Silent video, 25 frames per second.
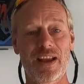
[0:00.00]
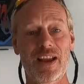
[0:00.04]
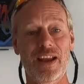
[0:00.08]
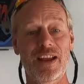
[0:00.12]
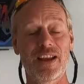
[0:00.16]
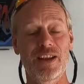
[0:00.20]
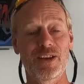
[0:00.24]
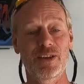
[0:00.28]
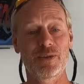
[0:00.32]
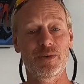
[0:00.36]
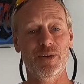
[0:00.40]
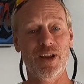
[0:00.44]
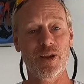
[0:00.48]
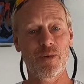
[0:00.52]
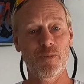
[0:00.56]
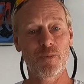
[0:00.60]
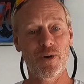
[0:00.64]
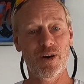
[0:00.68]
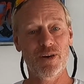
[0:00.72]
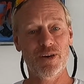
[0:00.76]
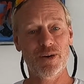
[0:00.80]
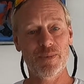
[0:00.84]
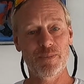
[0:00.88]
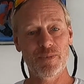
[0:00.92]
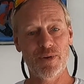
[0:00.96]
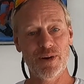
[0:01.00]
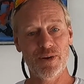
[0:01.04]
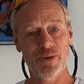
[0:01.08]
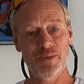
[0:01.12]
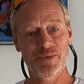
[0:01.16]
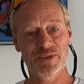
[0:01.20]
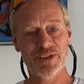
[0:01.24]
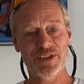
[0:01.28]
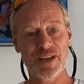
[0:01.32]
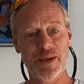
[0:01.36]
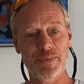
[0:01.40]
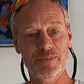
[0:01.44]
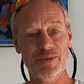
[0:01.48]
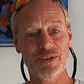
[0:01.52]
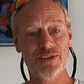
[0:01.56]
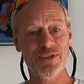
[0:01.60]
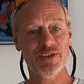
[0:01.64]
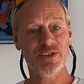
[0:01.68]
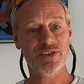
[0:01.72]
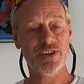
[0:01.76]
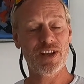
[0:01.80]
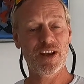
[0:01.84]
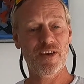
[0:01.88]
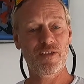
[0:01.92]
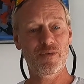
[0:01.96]
Here you'll get welcomed by the reception
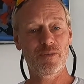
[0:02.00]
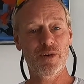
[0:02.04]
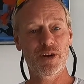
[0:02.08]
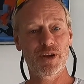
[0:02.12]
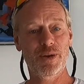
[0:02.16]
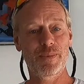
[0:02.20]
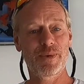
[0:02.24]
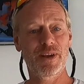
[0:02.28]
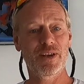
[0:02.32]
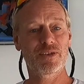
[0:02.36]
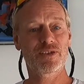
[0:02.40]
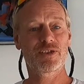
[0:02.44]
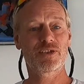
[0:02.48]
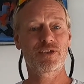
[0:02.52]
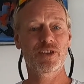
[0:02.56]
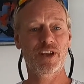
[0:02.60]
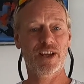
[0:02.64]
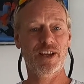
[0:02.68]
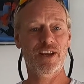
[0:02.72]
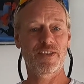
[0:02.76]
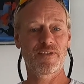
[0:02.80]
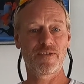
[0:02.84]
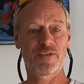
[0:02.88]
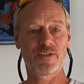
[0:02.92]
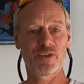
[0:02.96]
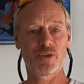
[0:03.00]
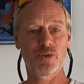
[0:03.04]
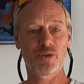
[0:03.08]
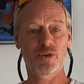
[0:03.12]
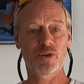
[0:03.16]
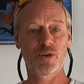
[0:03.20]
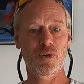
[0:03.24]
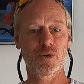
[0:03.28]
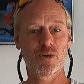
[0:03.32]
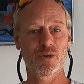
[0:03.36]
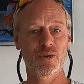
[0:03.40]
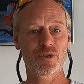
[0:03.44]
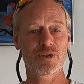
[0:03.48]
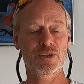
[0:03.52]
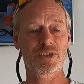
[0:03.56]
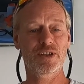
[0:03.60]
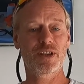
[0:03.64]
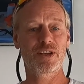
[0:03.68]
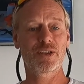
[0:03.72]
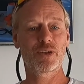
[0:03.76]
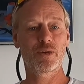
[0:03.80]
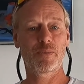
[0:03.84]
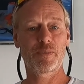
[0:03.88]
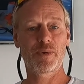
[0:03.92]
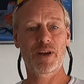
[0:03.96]
staff, where you'll be able to check in for your
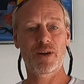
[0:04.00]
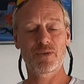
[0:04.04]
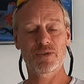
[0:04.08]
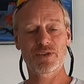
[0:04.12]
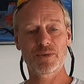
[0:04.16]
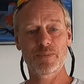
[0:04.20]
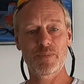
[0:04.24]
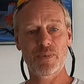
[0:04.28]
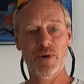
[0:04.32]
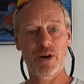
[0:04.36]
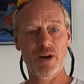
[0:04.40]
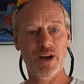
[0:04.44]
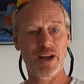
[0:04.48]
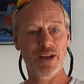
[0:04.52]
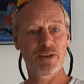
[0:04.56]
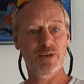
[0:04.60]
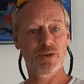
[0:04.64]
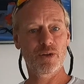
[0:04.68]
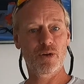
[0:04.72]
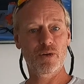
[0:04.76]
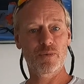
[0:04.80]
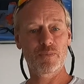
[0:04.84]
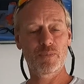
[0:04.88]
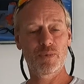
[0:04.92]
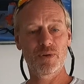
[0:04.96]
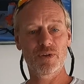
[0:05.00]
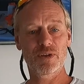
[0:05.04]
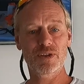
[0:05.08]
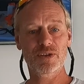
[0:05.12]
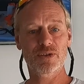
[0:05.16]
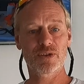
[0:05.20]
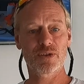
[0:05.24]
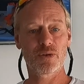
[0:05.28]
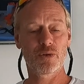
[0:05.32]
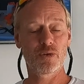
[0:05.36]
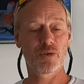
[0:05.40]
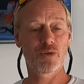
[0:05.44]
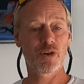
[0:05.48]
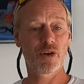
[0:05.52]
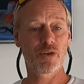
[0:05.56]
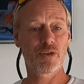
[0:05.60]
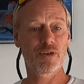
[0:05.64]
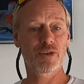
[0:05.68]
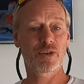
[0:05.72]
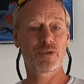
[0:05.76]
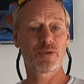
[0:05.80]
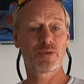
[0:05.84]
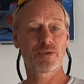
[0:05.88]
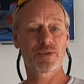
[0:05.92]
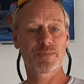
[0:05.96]
course. You'll be able to buy logbooks or other
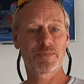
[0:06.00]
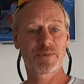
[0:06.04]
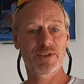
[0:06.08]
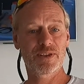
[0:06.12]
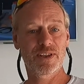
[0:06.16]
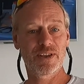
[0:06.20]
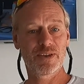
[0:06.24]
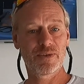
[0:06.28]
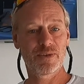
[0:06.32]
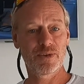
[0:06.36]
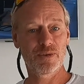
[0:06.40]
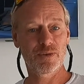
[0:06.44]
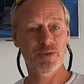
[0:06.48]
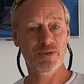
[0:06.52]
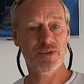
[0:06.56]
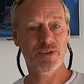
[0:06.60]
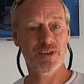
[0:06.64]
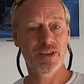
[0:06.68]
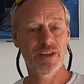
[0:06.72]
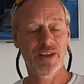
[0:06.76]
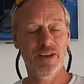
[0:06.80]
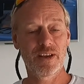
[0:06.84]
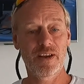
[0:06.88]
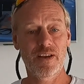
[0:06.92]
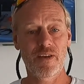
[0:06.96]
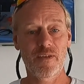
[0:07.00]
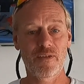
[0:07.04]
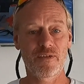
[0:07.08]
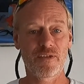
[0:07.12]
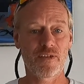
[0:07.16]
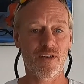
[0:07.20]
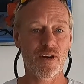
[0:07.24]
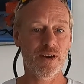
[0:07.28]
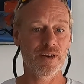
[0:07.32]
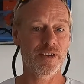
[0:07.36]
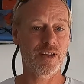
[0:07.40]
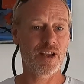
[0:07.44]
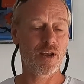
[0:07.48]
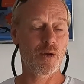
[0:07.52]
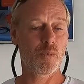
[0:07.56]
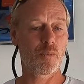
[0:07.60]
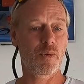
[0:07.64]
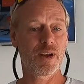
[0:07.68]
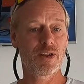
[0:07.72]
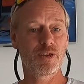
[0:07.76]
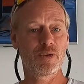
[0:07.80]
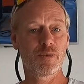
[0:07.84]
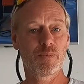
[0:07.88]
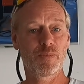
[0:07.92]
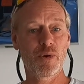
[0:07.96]
course materials, find out
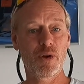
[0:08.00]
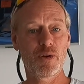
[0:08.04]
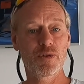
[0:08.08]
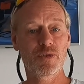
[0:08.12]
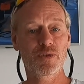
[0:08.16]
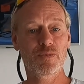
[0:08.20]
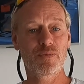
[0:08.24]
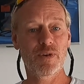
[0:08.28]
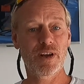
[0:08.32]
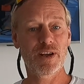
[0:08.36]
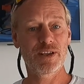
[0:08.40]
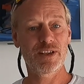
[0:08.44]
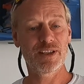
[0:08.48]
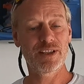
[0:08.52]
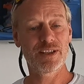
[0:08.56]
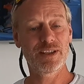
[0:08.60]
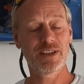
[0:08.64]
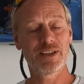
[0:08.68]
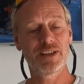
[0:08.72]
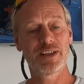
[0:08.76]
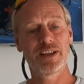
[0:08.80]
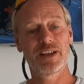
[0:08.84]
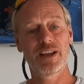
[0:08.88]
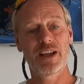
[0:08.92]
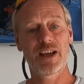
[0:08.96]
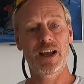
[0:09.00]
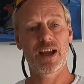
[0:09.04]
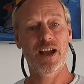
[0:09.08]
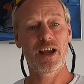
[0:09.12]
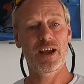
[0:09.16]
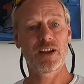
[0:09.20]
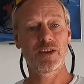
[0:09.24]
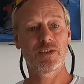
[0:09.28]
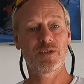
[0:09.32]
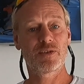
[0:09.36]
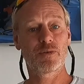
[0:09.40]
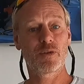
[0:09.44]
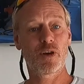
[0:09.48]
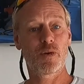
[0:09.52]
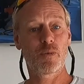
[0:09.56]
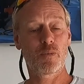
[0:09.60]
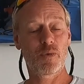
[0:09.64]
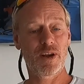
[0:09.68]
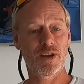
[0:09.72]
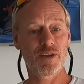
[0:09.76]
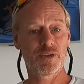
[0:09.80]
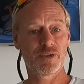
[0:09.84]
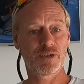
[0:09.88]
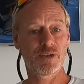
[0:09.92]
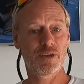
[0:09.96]
when your boat's ready, and
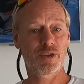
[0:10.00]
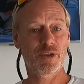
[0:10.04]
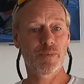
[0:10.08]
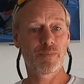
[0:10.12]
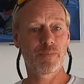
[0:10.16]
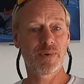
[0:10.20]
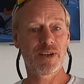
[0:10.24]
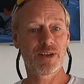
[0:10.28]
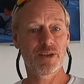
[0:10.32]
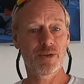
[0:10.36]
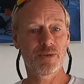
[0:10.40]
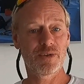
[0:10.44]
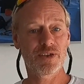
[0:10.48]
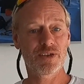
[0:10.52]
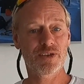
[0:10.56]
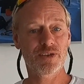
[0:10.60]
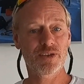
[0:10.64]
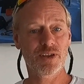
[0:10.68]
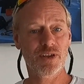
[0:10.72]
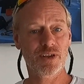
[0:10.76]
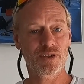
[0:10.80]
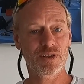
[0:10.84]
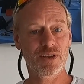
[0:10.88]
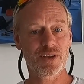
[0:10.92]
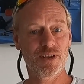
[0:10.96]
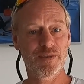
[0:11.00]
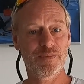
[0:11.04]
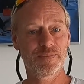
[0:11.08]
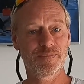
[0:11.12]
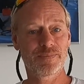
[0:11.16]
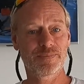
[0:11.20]
when you can meet your instructor.